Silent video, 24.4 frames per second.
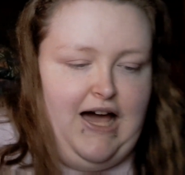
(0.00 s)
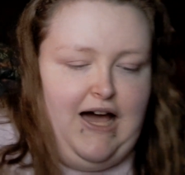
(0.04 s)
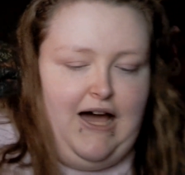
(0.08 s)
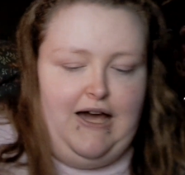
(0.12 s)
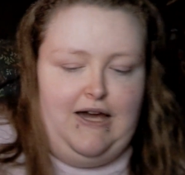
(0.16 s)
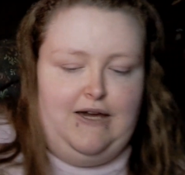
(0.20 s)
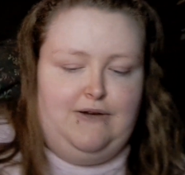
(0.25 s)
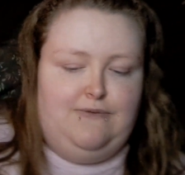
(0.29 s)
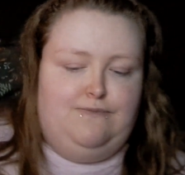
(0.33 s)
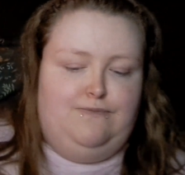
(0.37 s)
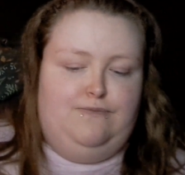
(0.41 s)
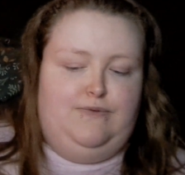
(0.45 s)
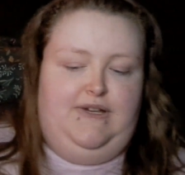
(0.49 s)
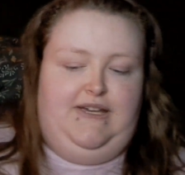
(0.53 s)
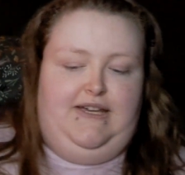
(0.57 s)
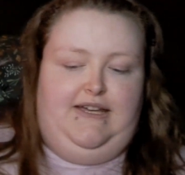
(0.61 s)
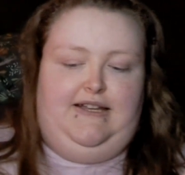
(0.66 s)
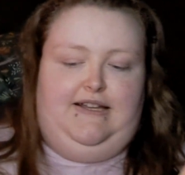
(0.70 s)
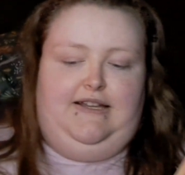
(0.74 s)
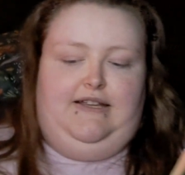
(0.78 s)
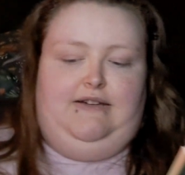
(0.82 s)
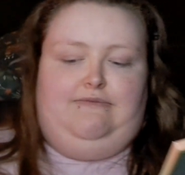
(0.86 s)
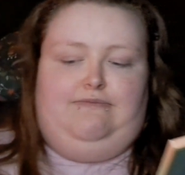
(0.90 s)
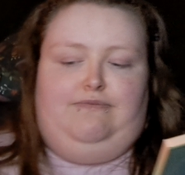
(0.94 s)
I
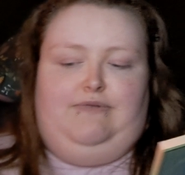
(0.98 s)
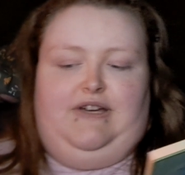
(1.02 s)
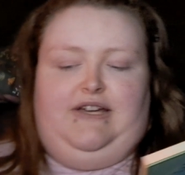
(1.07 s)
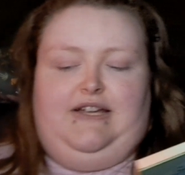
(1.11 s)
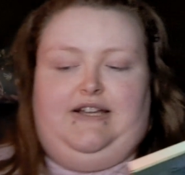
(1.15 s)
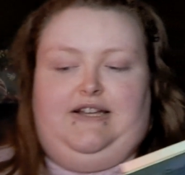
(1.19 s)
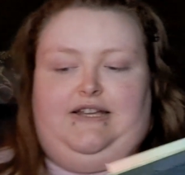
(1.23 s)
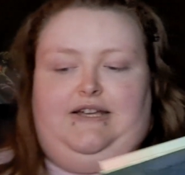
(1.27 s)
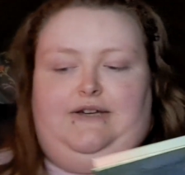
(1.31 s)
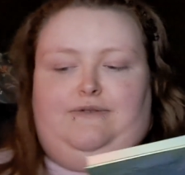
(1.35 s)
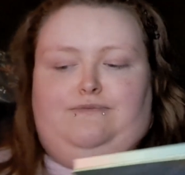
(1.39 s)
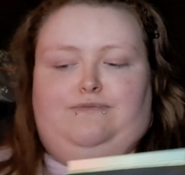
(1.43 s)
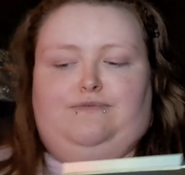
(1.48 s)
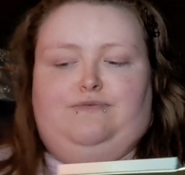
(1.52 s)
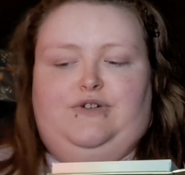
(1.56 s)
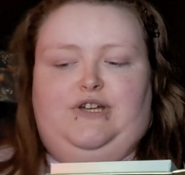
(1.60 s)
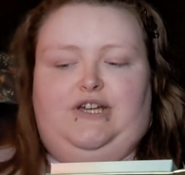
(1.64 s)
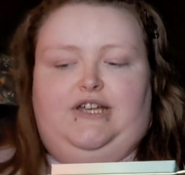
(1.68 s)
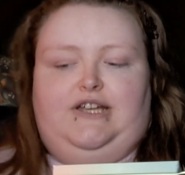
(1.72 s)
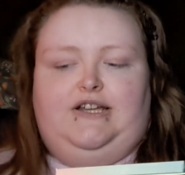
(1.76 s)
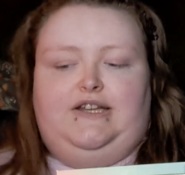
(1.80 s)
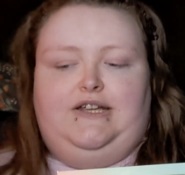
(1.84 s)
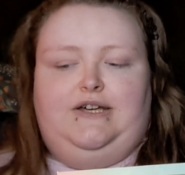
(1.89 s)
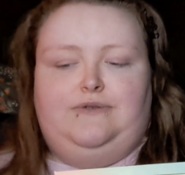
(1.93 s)
really, really,
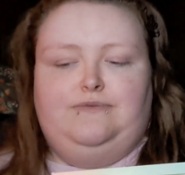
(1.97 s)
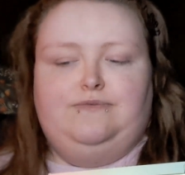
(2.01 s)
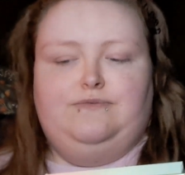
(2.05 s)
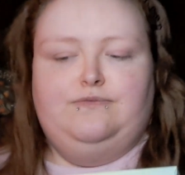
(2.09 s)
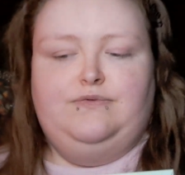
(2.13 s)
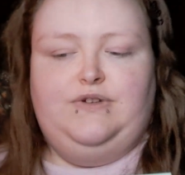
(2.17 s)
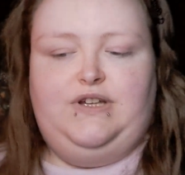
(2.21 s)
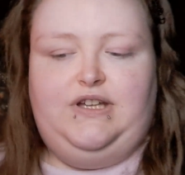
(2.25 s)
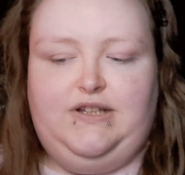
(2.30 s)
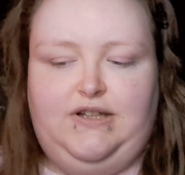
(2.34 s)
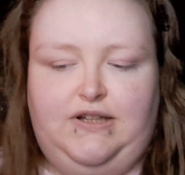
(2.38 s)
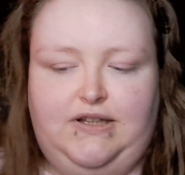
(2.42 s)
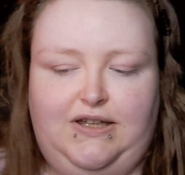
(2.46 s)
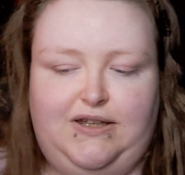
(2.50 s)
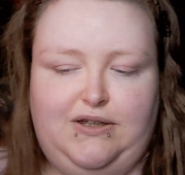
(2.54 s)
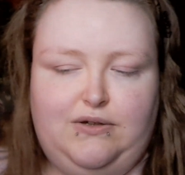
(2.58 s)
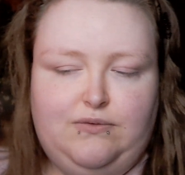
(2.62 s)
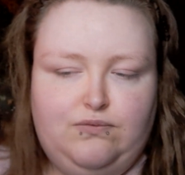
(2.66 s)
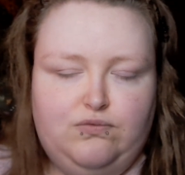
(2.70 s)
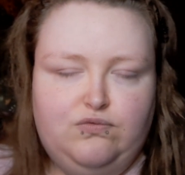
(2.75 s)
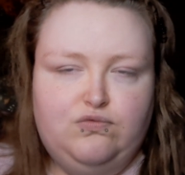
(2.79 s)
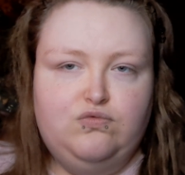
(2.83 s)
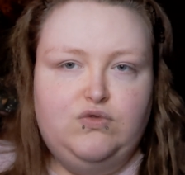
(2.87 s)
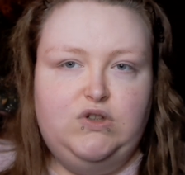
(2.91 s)
really, really,
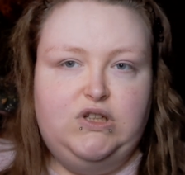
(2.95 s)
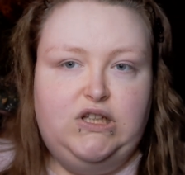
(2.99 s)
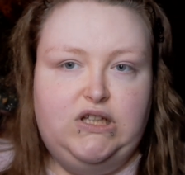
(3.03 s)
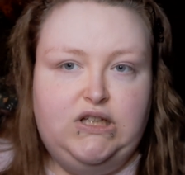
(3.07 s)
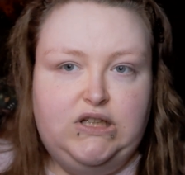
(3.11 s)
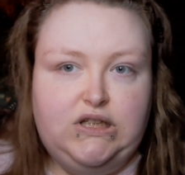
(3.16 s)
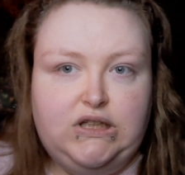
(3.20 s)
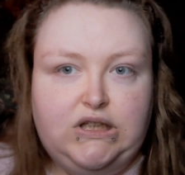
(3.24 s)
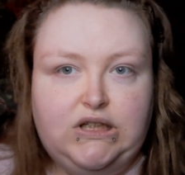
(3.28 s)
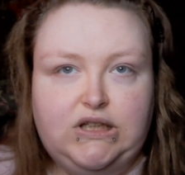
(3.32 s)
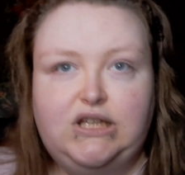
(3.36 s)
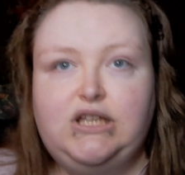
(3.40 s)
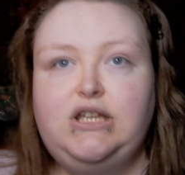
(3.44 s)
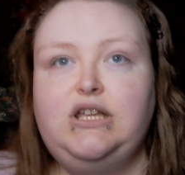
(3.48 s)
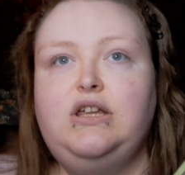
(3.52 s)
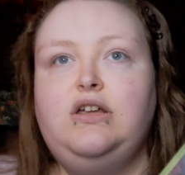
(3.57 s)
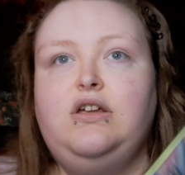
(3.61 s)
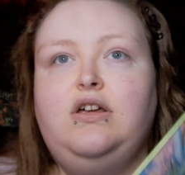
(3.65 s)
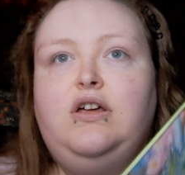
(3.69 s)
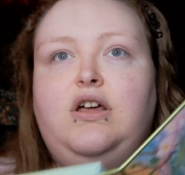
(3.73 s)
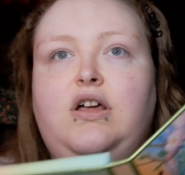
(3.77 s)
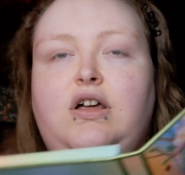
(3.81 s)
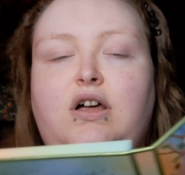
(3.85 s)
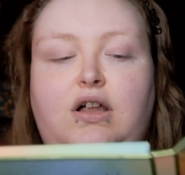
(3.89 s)

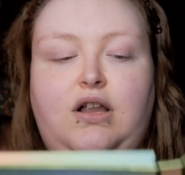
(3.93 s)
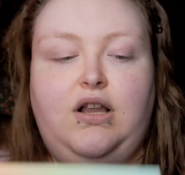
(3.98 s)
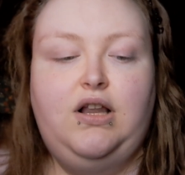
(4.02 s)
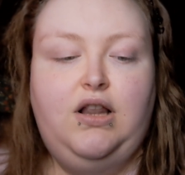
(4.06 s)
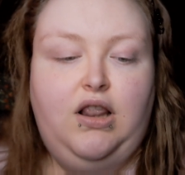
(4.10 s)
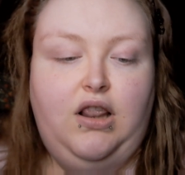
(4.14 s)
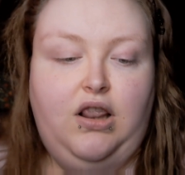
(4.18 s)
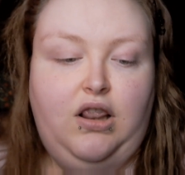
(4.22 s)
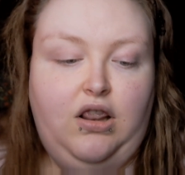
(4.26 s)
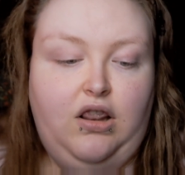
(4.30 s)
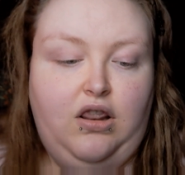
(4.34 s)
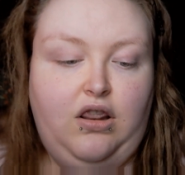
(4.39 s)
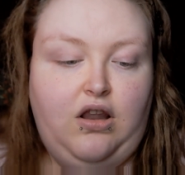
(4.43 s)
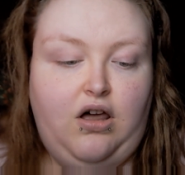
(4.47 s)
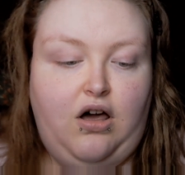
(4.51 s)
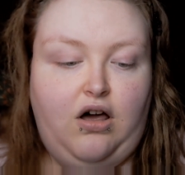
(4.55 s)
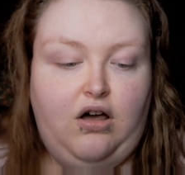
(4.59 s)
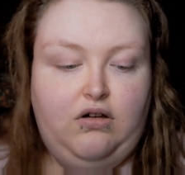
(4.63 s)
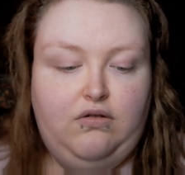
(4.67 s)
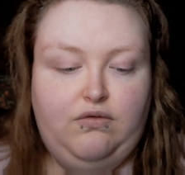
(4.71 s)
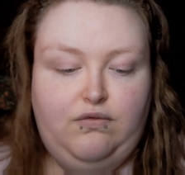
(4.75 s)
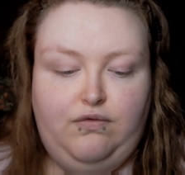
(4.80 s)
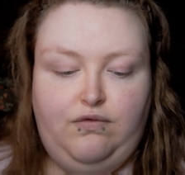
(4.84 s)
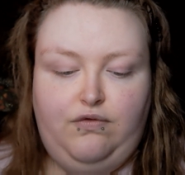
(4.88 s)
really
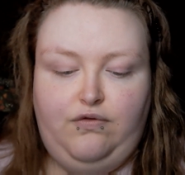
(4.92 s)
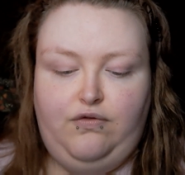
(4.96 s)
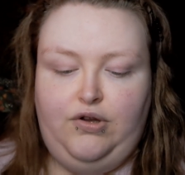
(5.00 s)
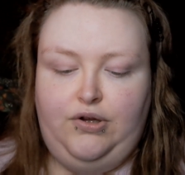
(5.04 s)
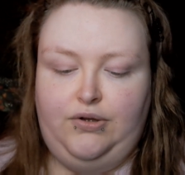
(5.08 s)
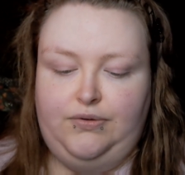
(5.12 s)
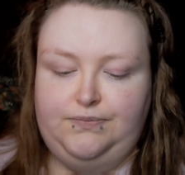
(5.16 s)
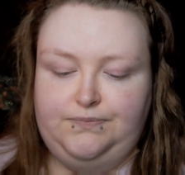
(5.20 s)
love